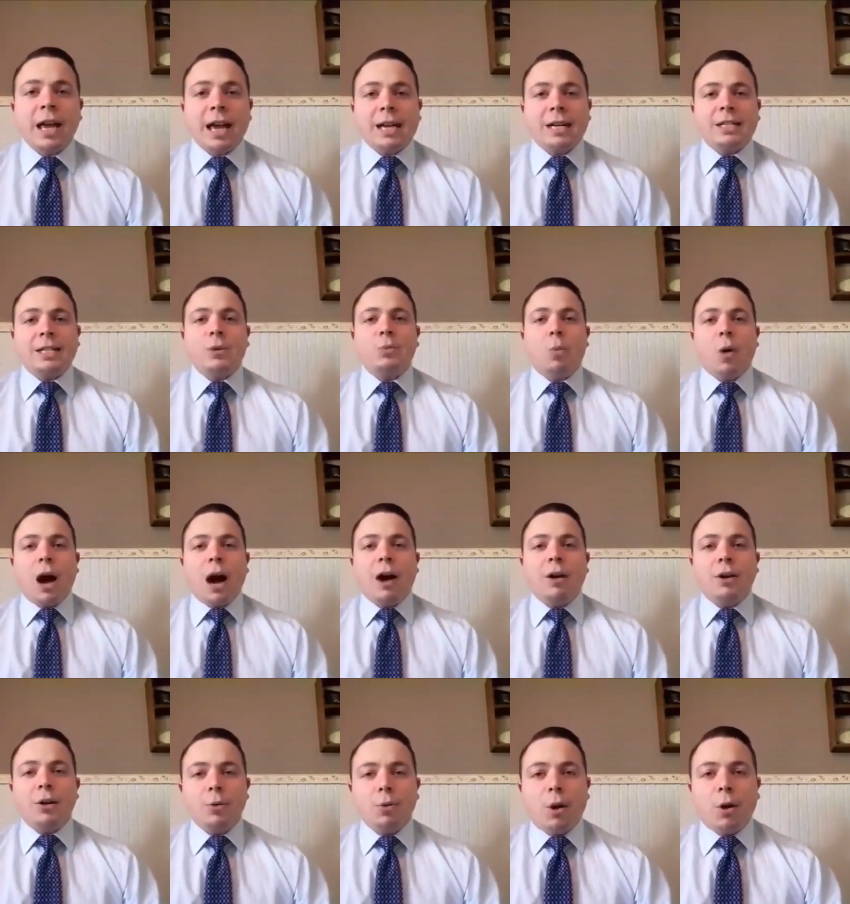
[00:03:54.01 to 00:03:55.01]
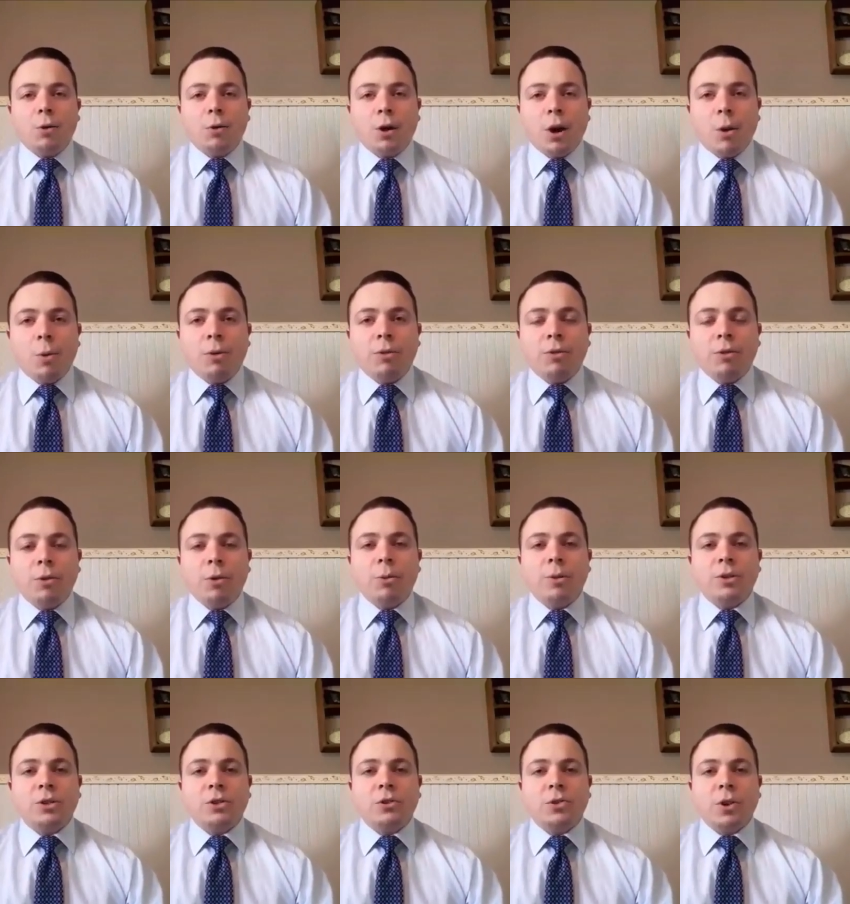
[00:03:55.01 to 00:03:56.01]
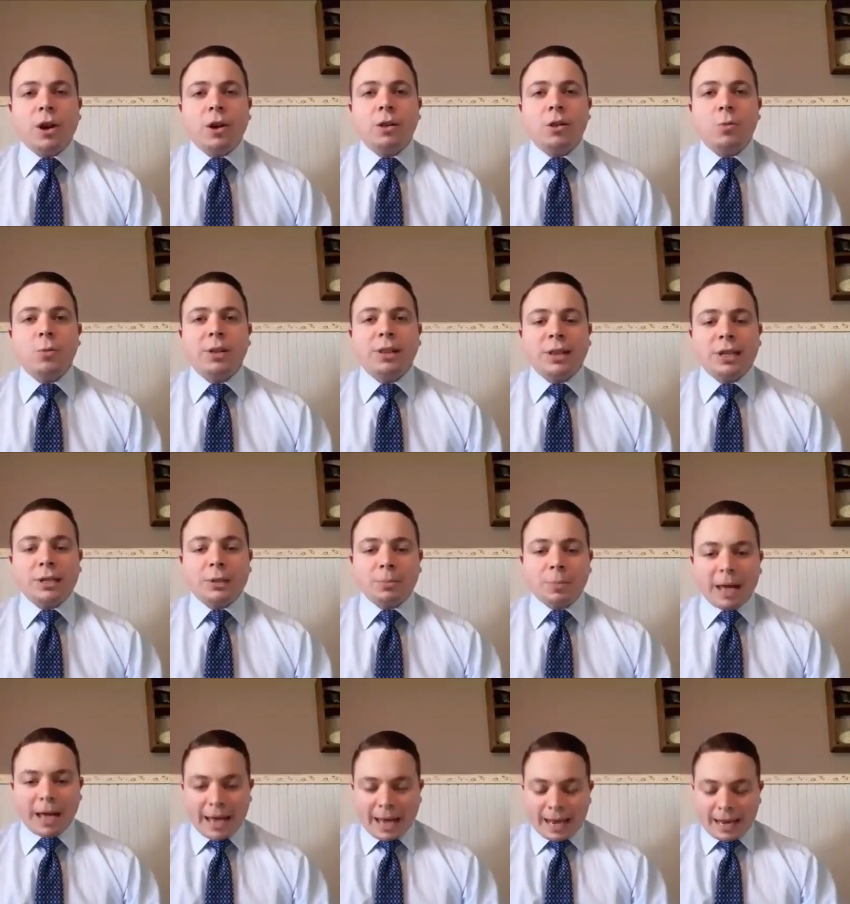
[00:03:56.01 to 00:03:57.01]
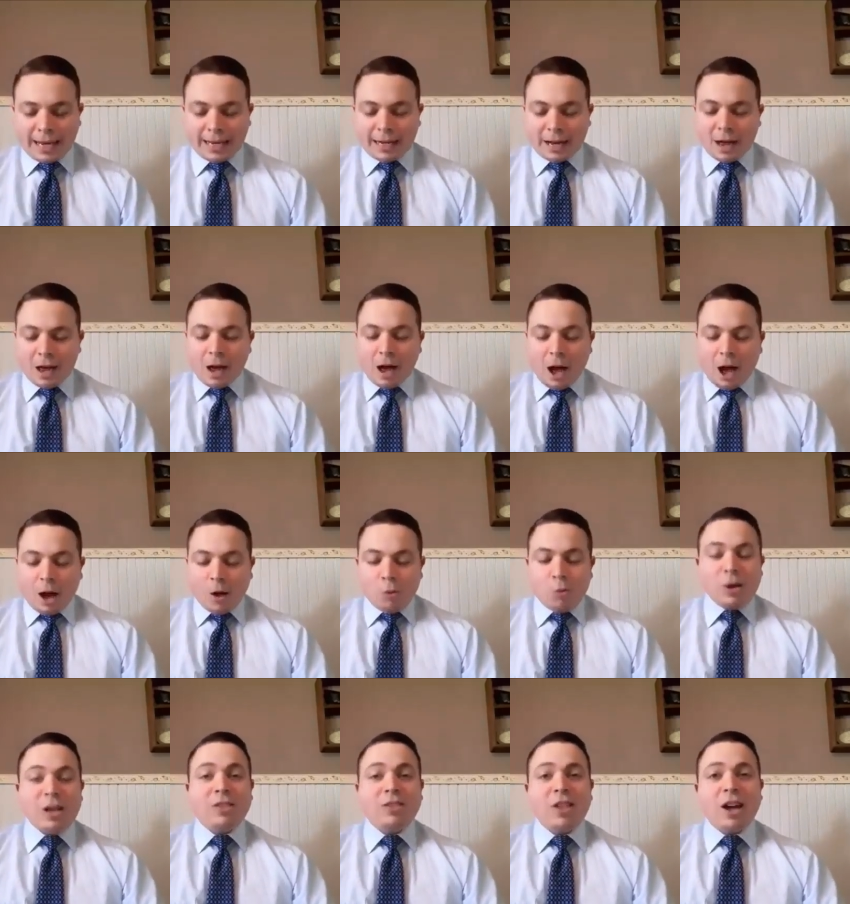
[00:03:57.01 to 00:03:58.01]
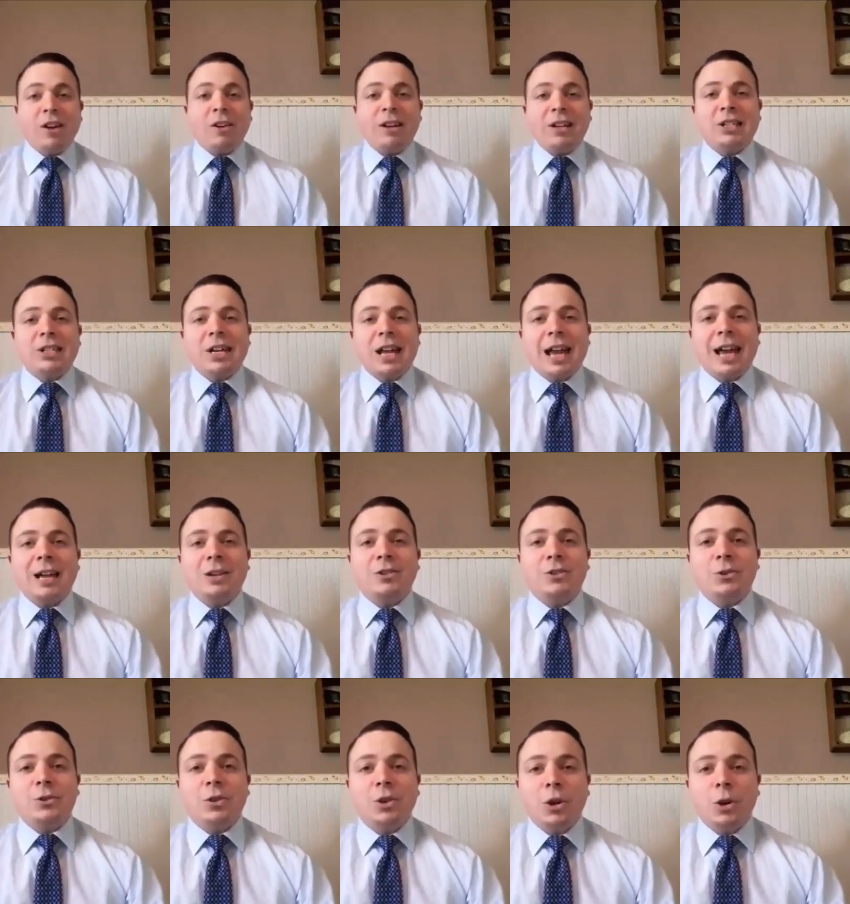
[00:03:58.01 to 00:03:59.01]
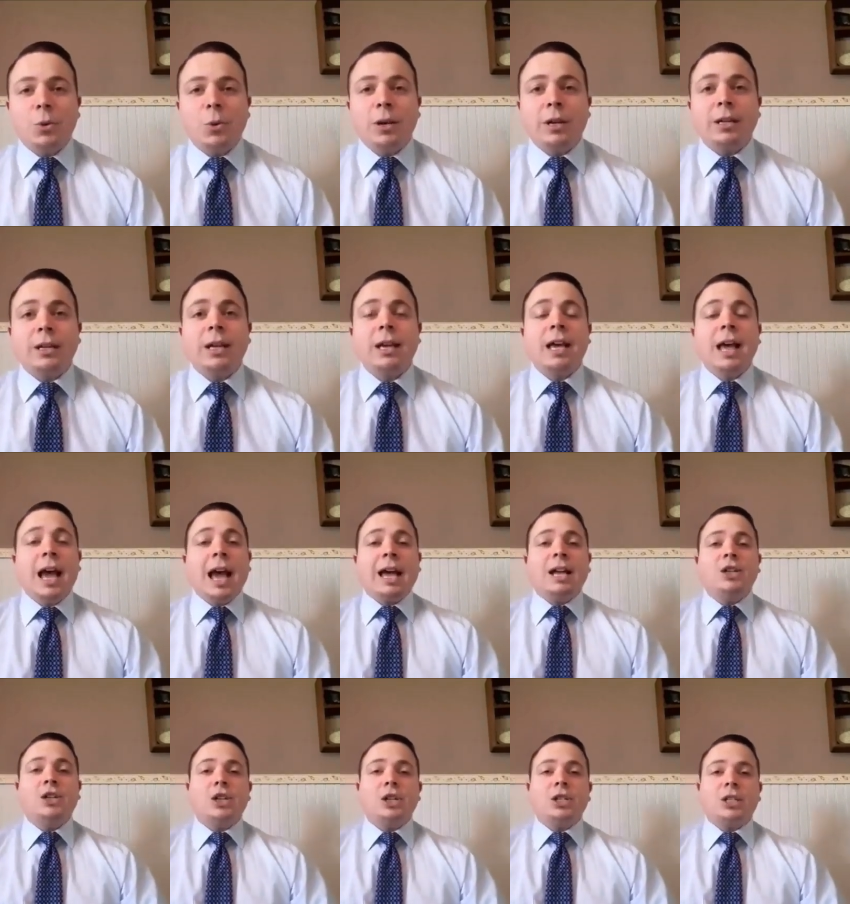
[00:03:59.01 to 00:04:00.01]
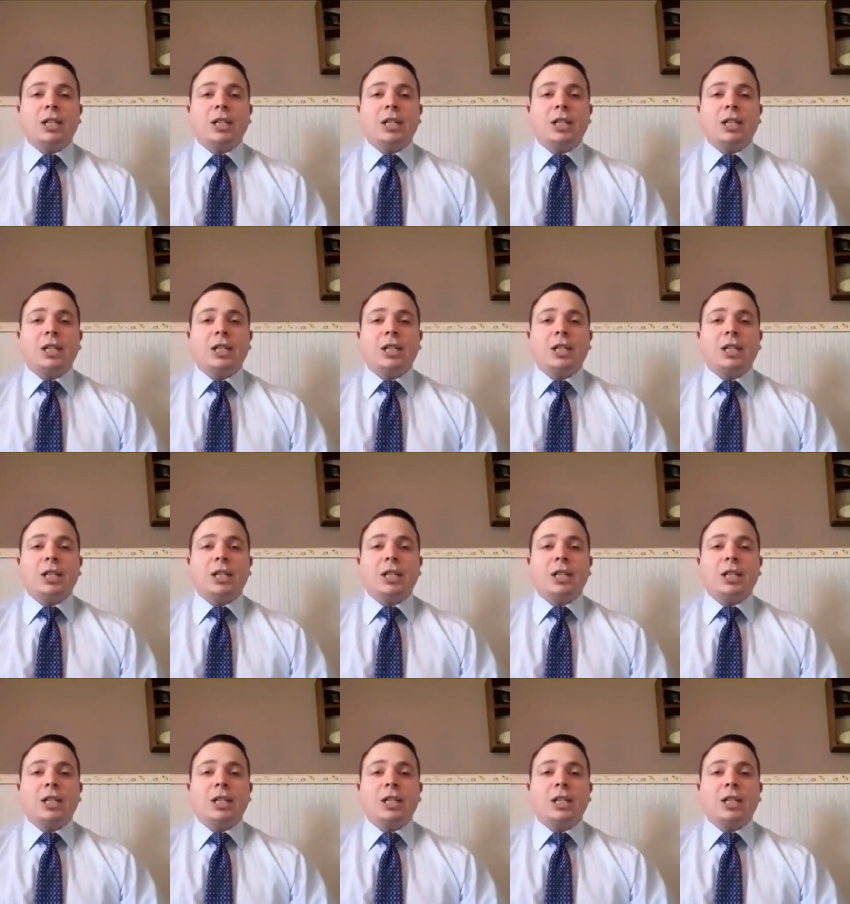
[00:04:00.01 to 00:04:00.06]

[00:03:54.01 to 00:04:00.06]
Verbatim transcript: He said, Why are you all going through and struggling with this pain uh, when there is an answer to it? And